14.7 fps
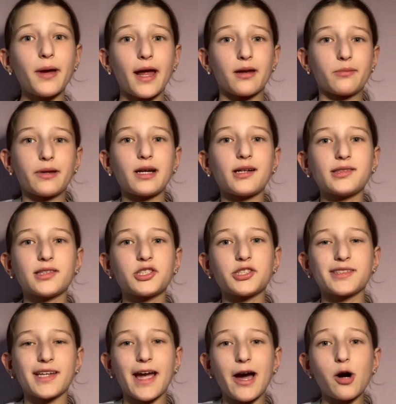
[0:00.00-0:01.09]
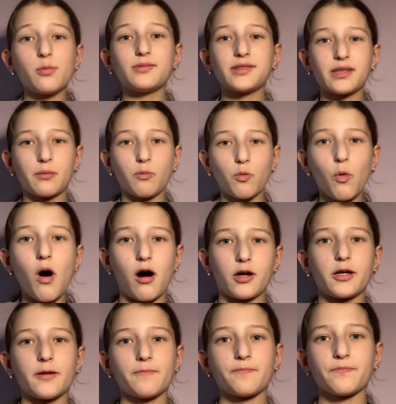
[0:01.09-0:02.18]
bent because it just helps them
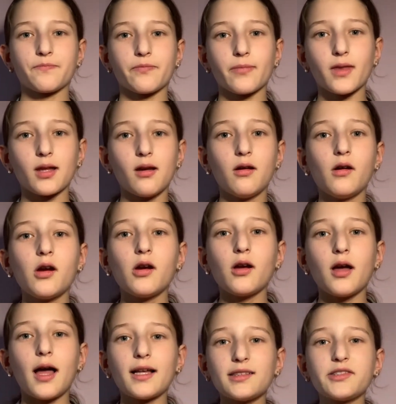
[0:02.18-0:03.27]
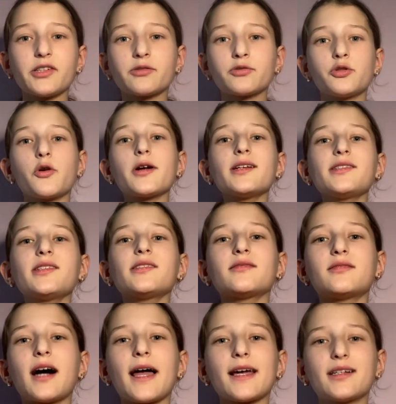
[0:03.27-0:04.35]
walk. And so
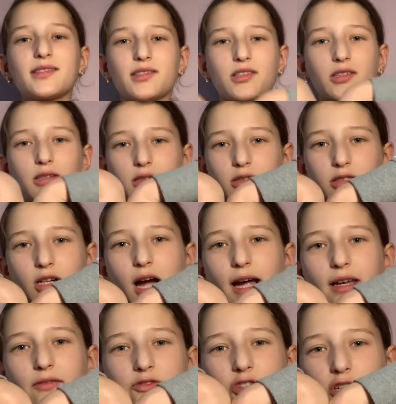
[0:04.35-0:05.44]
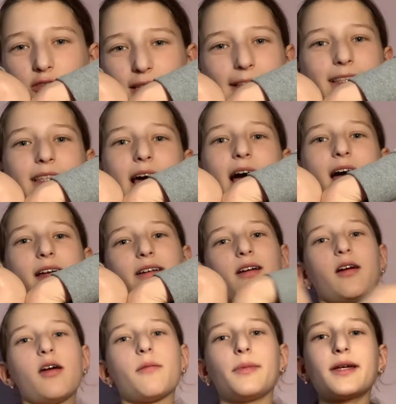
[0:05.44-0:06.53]
tortoises' legs kind of look like that
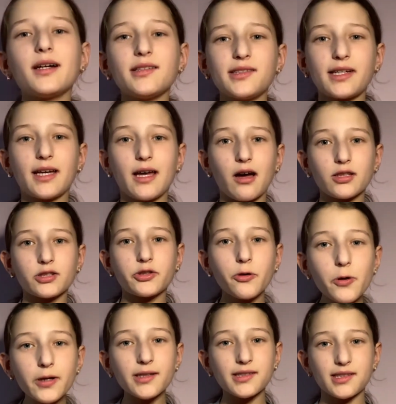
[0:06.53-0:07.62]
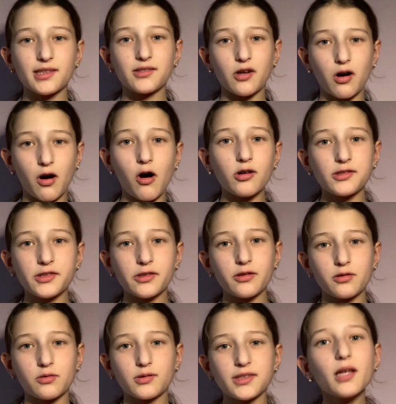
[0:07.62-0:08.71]
because tortoises
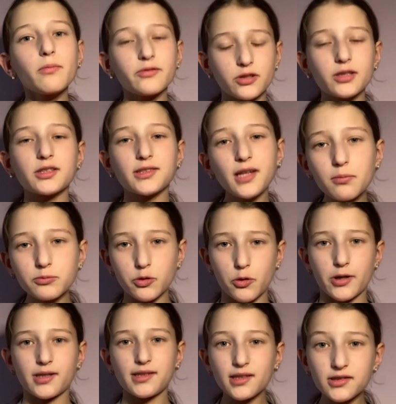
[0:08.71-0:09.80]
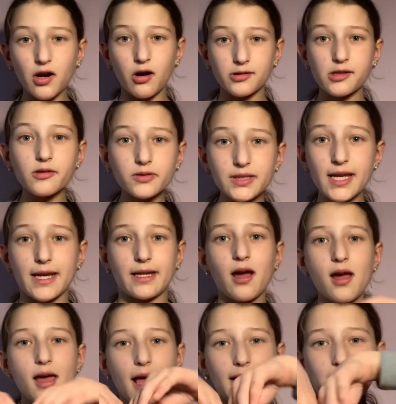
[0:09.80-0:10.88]
also, some tortoises also dig.
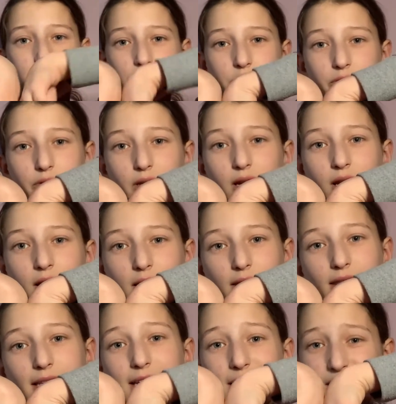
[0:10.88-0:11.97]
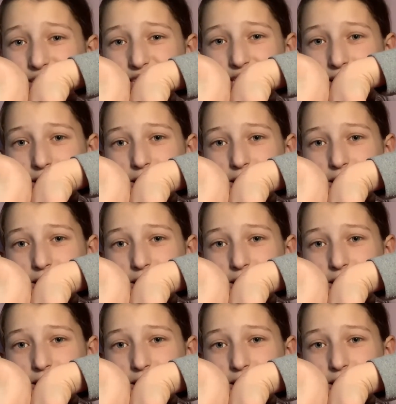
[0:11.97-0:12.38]
And so these